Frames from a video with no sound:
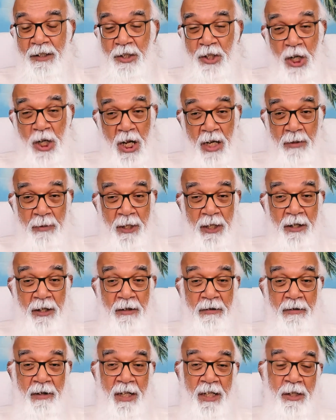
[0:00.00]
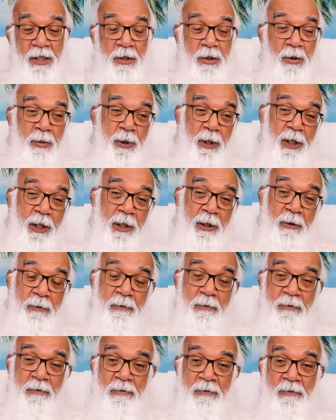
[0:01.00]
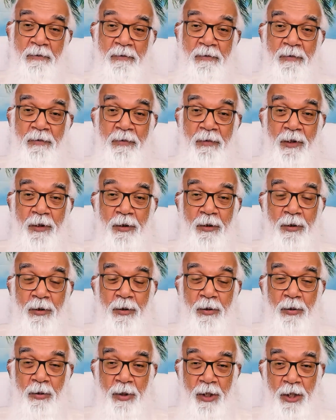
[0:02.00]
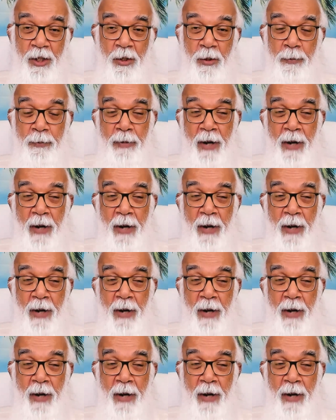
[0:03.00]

Tell me, write to me, which